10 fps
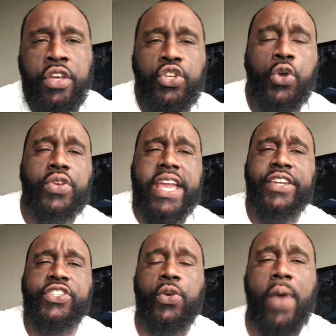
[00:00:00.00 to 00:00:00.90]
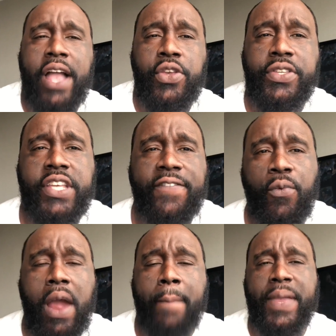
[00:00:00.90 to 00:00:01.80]
You need to surround yourself
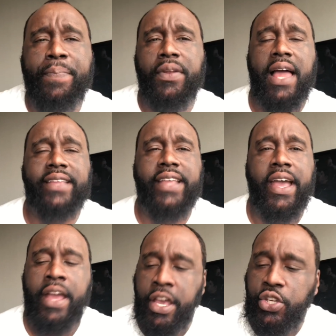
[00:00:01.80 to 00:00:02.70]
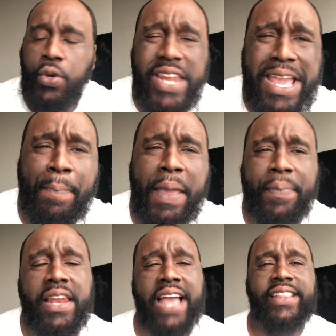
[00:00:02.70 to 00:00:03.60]
around people like that. You need
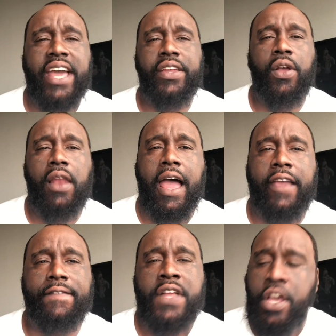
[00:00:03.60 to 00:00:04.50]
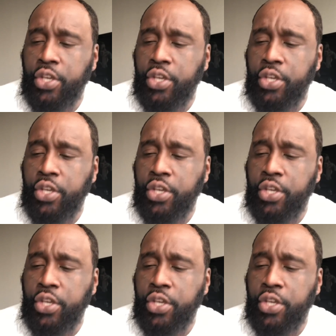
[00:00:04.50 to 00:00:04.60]
people like that in your life.